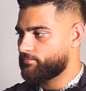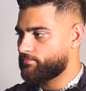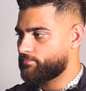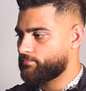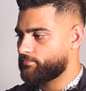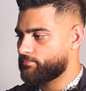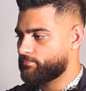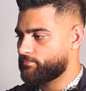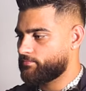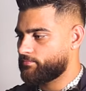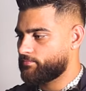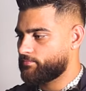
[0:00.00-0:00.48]

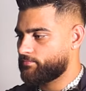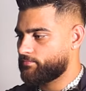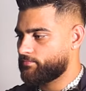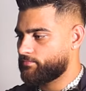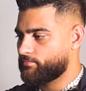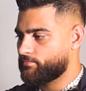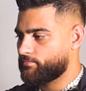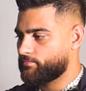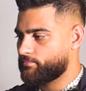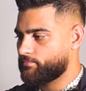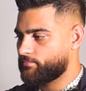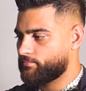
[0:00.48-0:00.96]

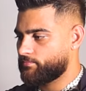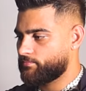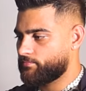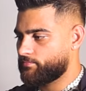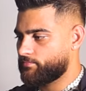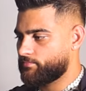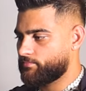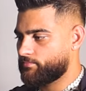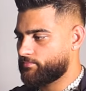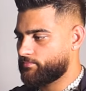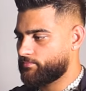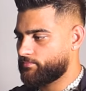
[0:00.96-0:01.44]

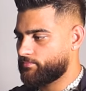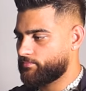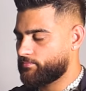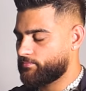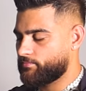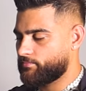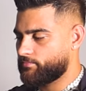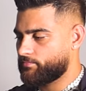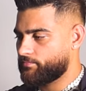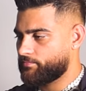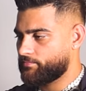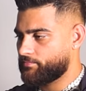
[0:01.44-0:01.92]

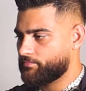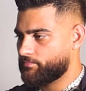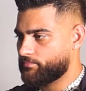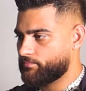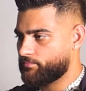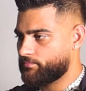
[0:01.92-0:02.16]
(not speaking)